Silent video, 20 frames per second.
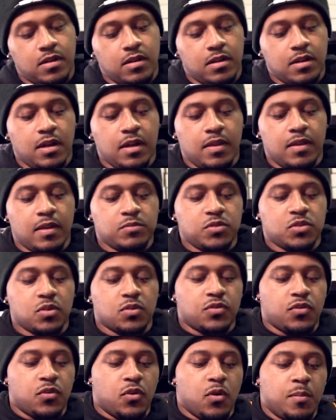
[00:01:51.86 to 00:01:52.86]
and then I'm just
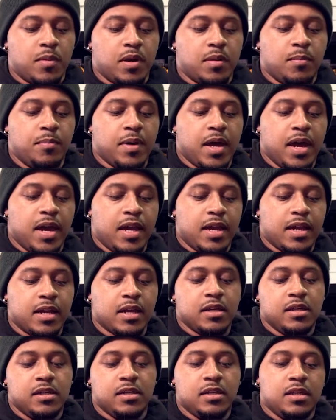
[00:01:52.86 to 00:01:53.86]
gonna throw them in a bag.
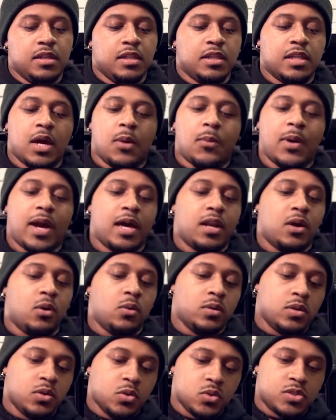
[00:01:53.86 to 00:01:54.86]
That way I
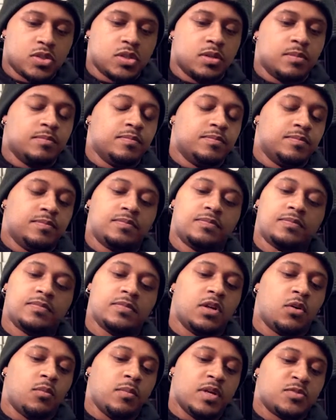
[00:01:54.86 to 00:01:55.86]
don't lose them,
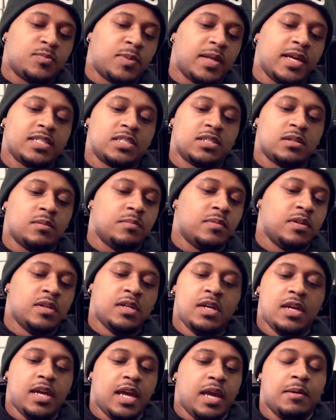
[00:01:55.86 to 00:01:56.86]
don't misplace them,
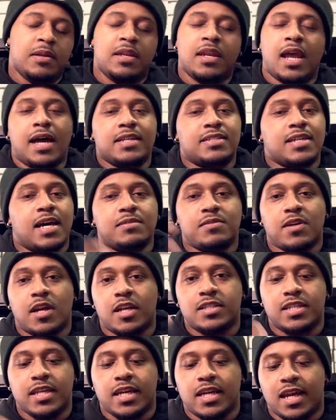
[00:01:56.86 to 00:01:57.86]
and 9 times out
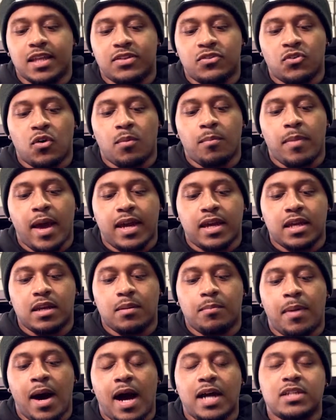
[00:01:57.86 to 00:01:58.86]
of 10 I throw them back in
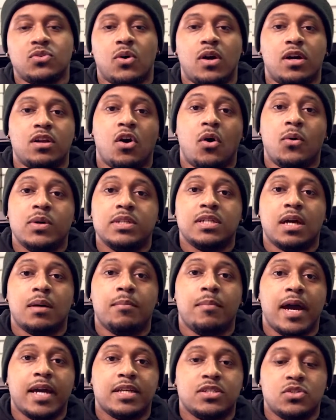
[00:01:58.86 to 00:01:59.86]
the box so I can always
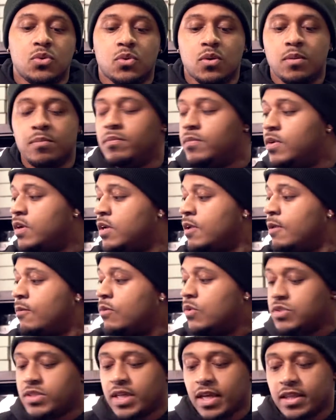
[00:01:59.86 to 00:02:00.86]
come back to them.
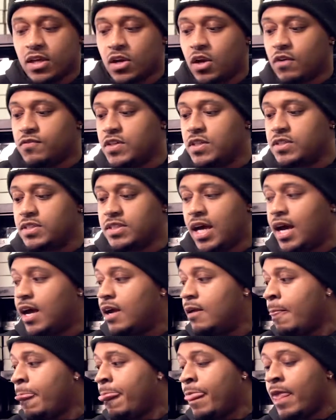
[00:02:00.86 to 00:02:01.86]
We'll set that off to the
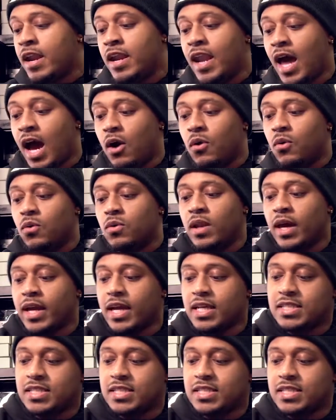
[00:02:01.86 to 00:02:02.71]
side. Now, like I